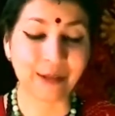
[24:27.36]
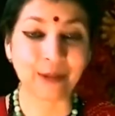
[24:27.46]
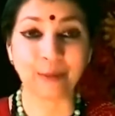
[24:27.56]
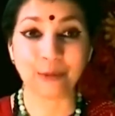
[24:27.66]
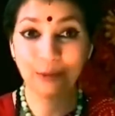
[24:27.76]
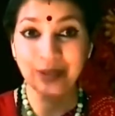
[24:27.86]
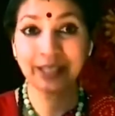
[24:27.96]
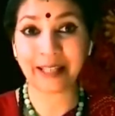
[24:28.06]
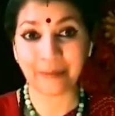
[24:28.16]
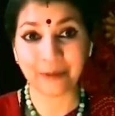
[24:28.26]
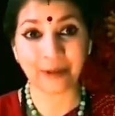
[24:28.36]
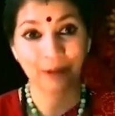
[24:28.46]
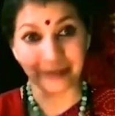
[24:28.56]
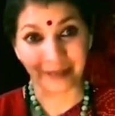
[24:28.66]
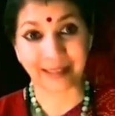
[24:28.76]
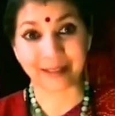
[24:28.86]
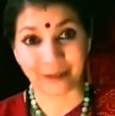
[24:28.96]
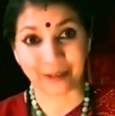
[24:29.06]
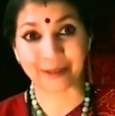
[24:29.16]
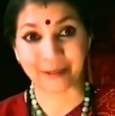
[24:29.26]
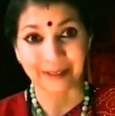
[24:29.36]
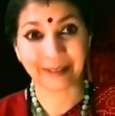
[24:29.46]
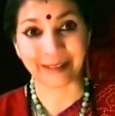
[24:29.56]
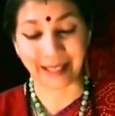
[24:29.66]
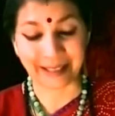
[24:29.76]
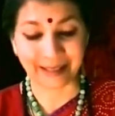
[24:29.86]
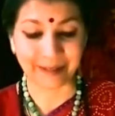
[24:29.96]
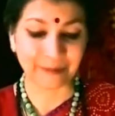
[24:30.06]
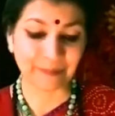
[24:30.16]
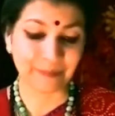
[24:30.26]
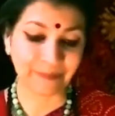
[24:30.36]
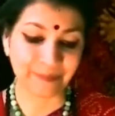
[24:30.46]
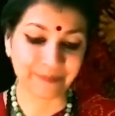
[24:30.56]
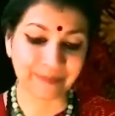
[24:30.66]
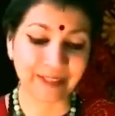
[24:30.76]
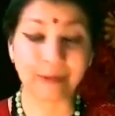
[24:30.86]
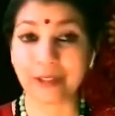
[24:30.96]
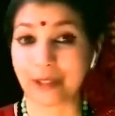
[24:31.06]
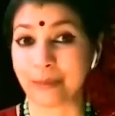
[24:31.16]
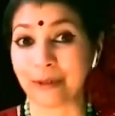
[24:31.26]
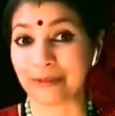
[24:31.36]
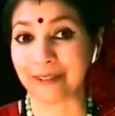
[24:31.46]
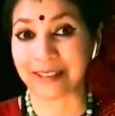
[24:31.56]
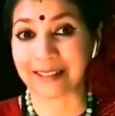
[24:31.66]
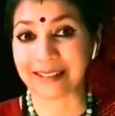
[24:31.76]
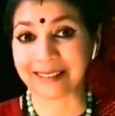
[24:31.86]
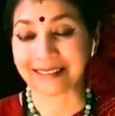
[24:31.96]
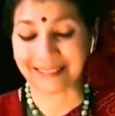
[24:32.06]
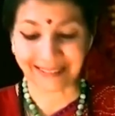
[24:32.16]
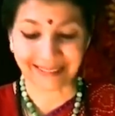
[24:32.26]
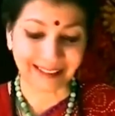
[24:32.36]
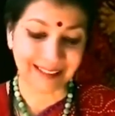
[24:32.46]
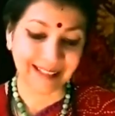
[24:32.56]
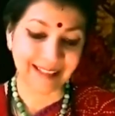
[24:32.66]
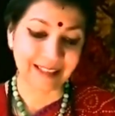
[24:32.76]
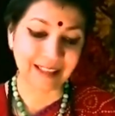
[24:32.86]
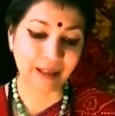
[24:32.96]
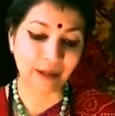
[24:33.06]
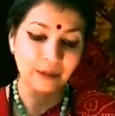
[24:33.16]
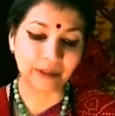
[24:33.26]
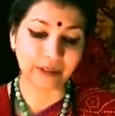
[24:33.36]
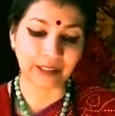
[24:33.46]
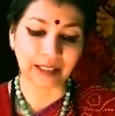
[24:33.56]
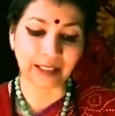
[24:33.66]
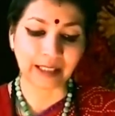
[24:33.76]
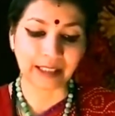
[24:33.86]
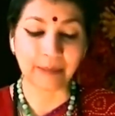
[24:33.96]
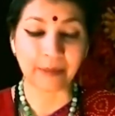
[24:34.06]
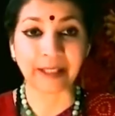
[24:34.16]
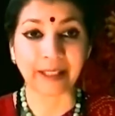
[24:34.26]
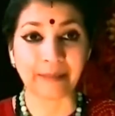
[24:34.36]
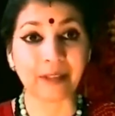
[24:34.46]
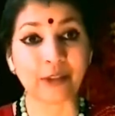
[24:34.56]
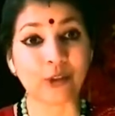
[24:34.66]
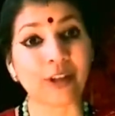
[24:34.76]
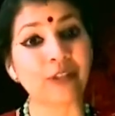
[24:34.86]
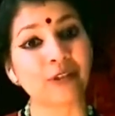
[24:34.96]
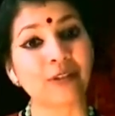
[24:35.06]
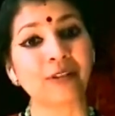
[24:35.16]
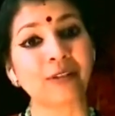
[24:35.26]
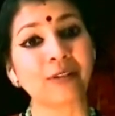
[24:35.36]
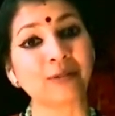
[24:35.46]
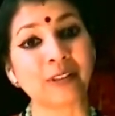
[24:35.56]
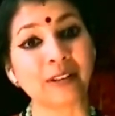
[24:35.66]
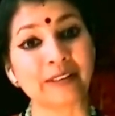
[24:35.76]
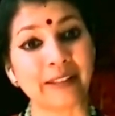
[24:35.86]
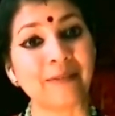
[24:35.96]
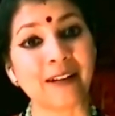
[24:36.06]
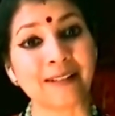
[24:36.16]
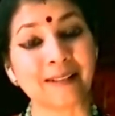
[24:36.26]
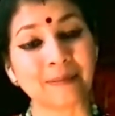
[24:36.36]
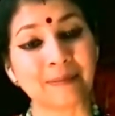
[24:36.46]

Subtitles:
So the boon came with all this also on the side. He was not perfect. Now, he became the treasurer to the Devas.